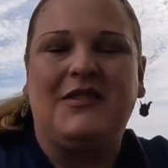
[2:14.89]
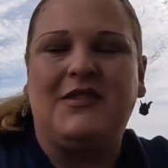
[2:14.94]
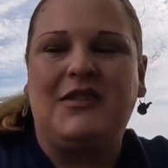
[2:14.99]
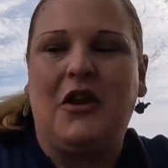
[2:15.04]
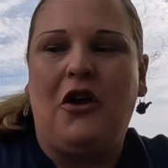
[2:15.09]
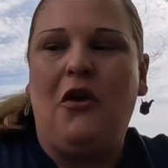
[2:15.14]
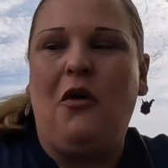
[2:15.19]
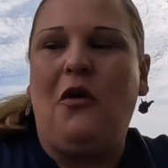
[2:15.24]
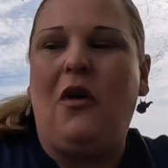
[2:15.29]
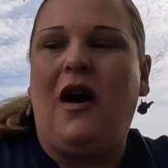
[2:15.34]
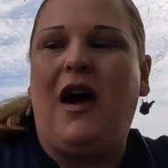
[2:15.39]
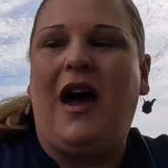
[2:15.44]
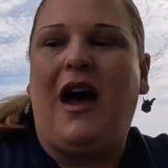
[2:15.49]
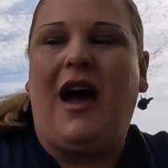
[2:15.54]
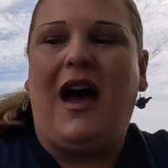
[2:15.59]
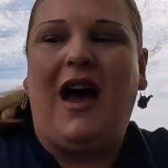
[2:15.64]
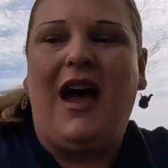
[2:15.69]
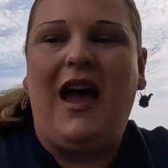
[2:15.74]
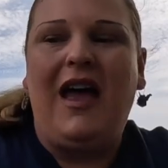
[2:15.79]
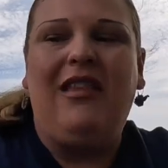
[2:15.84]
So
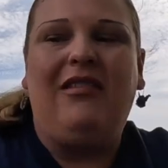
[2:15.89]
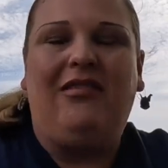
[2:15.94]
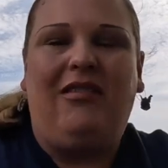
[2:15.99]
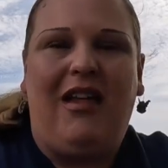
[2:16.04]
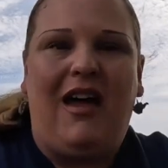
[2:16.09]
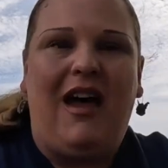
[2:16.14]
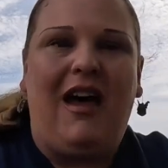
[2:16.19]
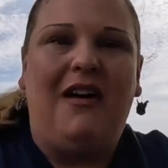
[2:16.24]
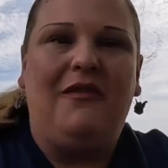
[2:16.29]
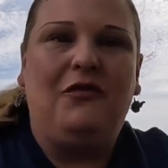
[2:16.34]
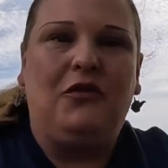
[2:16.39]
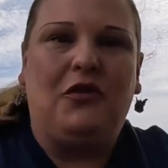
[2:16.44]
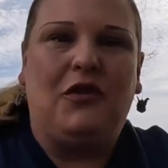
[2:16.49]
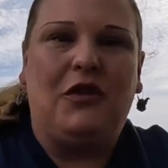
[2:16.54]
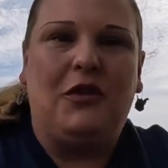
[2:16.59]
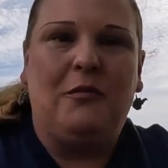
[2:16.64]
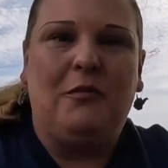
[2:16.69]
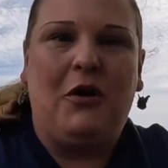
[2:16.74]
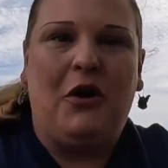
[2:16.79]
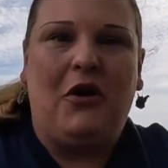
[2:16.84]
I love
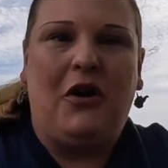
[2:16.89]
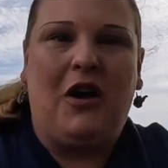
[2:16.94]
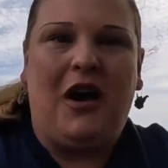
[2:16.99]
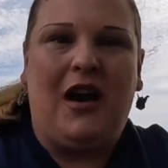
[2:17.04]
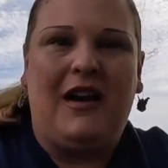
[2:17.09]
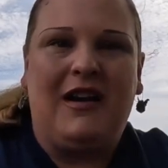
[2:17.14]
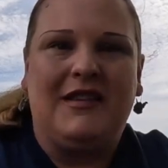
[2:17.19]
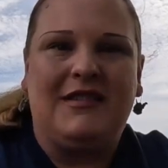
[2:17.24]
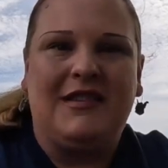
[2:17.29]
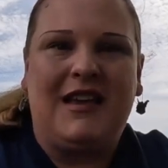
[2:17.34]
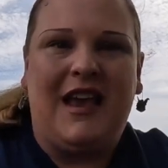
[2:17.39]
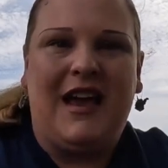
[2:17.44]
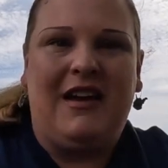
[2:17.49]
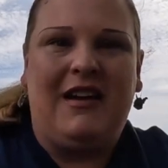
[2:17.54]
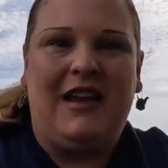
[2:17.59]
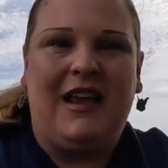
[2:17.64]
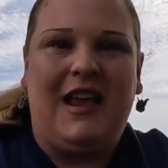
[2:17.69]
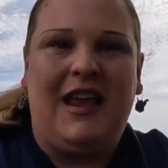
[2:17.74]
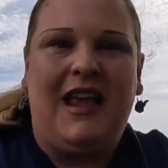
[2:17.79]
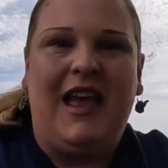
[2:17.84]
northern Pocahontas
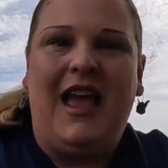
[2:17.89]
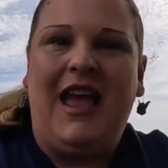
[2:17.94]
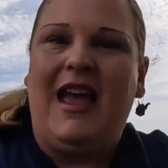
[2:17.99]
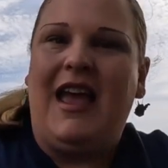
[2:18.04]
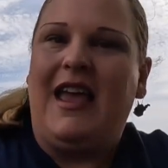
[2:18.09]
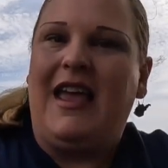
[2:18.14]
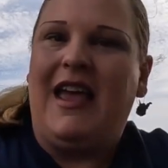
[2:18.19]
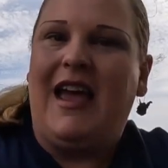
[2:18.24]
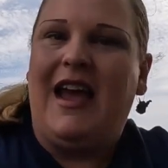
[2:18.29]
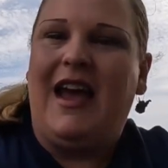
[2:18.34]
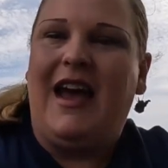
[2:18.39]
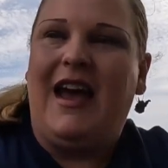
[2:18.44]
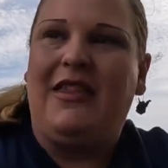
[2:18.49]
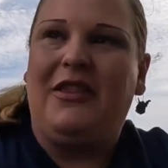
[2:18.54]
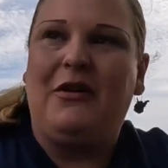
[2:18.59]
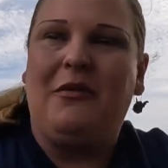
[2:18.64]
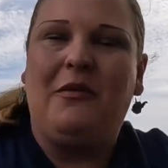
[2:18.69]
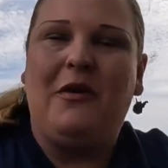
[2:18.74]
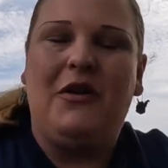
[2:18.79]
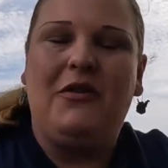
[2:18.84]
County. Yeah,
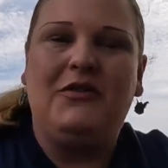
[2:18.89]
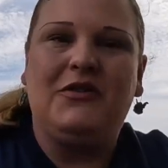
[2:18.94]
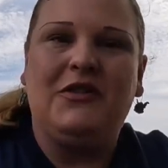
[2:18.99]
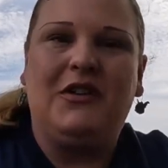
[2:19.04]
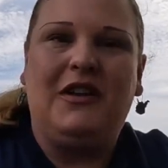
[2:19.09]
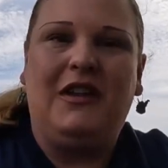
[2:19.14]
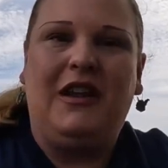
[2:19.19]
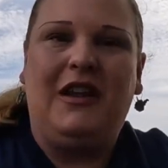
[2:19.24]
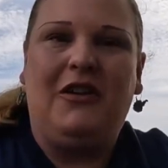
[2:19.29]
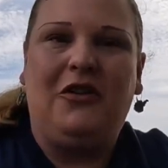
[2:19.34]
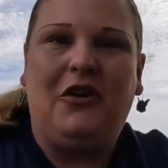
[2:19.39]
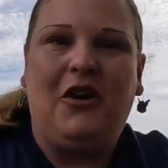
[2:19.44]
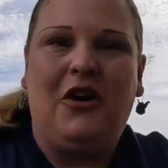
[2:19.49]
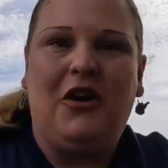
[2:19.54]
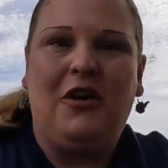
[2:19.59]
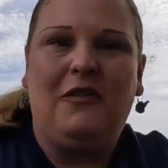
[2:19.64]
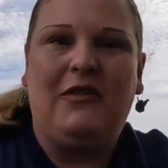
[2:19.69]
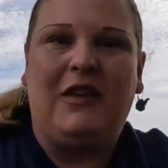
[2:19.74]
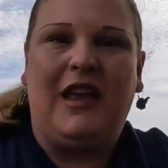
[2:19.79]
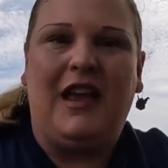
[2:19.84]
the roads are a little
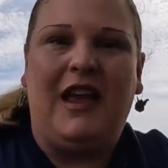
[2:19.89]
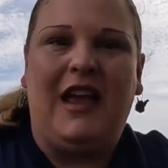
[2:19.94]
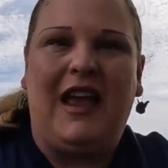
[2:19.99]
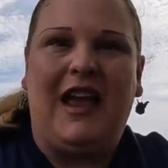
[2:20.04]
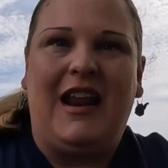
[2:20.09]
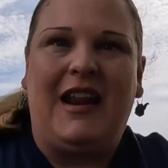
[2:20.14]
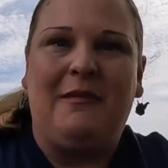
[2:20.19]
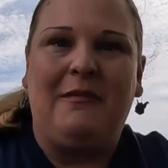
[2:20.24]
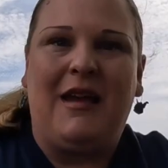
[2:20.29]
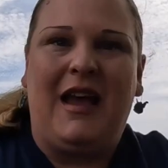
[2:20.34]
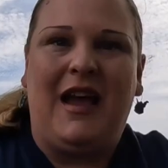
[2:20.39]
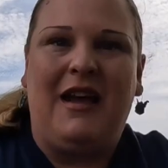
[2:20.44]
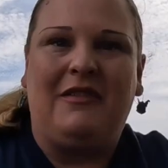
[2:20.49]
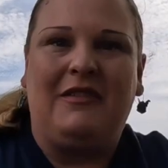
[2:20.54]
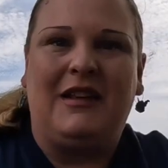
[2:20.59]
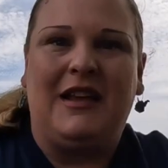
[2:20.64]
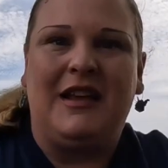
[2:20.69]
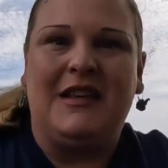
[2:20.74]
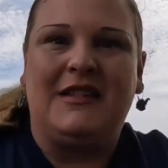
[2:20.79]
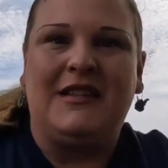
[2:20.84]
curvy and a
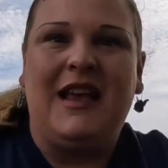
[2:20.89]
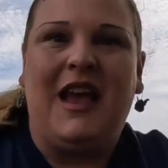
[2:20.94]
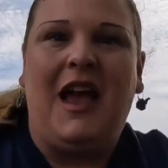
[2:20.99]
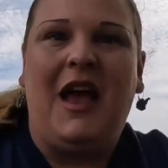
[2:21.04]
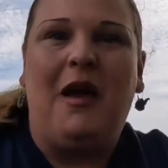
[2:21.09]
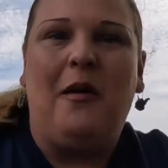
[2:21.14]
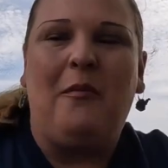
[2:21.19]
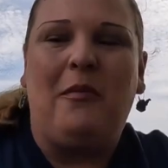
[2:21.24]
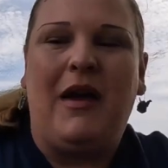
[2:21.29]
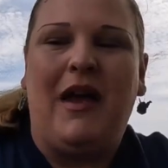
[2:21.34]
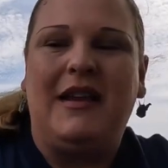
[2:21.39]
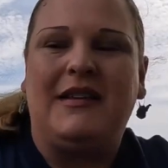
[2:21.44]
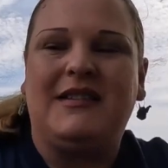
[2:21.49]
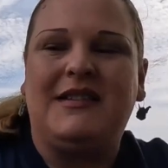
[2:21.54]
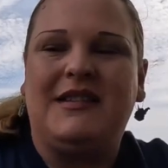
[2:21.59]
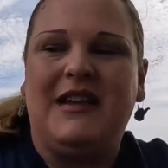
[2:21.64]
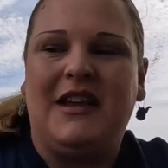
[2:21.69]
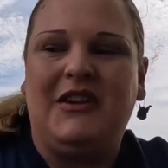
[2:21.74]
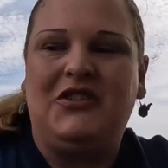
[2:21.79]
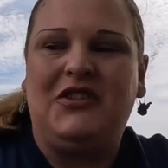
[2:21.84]
mountainous, but
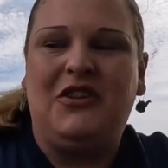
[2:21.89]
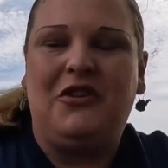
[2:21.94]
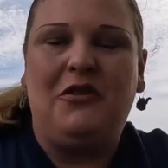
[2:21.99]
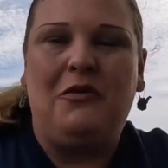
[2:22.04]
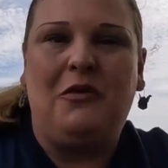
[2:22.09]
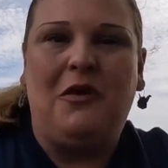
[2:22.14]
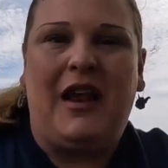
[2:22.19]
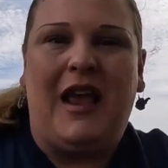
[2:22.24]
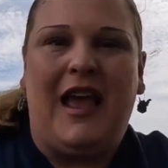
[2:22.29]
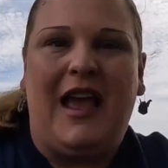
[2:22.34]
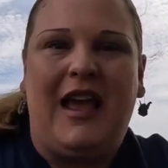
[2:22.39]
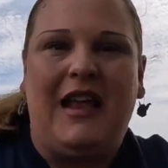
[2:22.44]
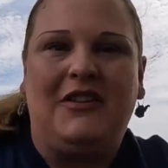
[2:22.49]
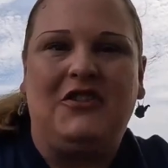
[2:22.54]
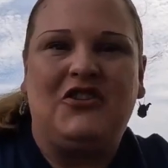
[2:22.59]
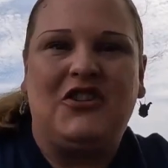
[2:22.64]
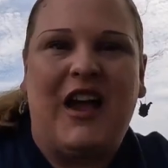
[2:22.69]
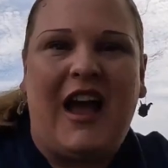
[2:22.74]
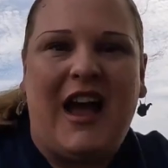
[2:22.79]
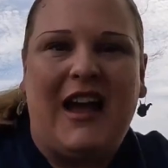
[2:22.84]
stay tuned
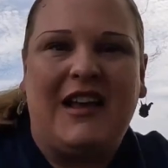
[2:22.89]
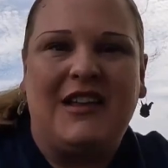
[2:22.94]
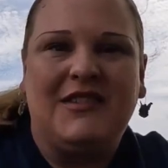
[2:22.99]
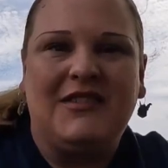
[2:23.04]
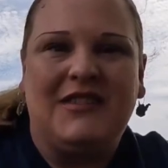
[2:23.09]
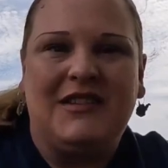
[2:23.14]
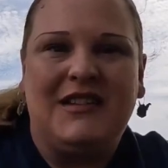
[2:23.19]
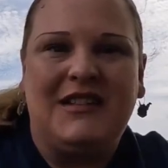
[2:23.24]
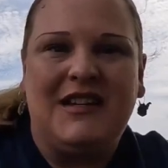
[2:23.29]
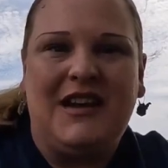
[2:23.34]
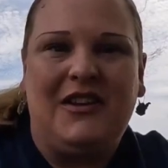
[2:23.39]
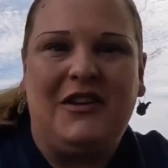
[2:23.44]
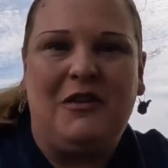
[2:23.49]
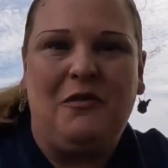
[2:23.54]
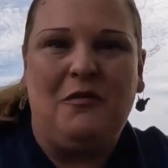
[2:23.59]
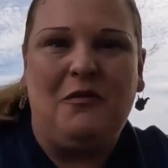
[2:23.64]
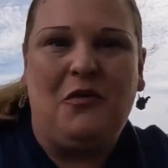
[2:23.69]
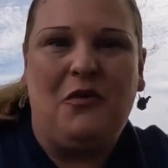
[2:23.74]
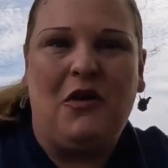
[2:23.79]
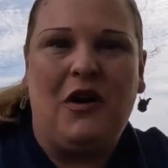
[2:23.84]
and Jack is going to tell
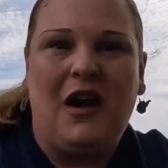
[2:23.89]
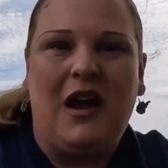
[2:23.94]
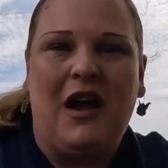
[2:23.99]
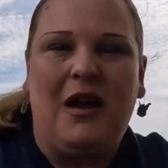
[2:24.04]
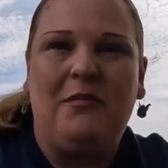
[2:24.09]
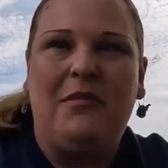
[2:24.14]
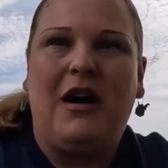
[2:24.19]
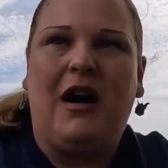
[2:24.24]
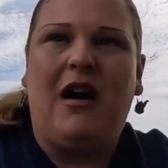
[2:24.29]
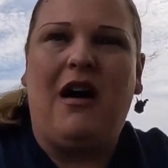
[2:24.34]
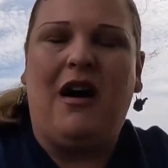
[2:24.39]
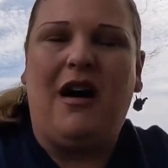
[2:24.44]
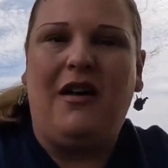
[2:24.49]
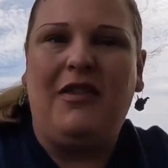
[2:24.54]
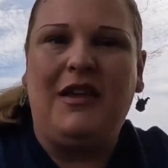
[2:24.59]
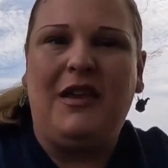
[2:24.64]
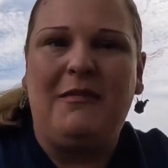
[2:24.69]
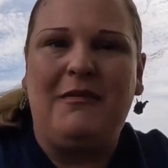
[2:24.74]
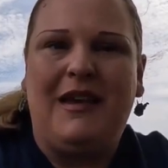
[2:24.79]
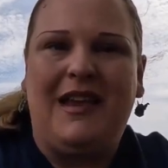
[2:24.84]
you more about
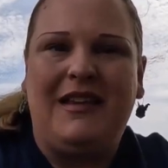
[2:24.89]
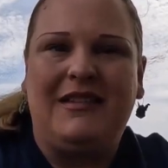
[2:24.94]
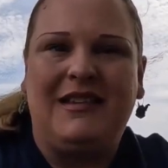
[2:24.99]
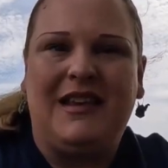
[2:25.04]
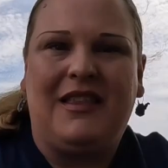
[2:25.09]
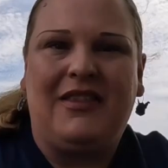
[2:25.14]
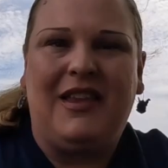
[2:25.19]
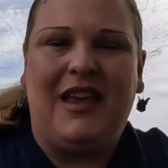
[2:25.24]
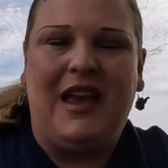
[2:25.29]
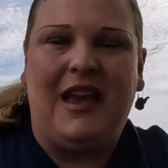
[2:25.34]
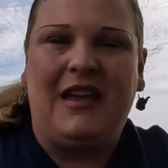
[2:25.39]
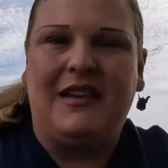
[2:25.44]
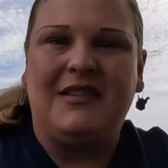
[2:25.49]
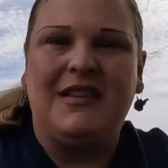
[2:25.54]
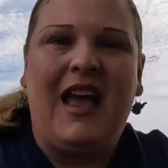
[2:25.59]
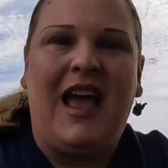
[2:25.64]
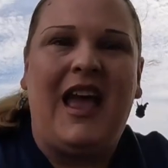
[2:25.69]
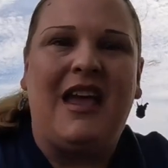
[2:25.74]
all the amazing things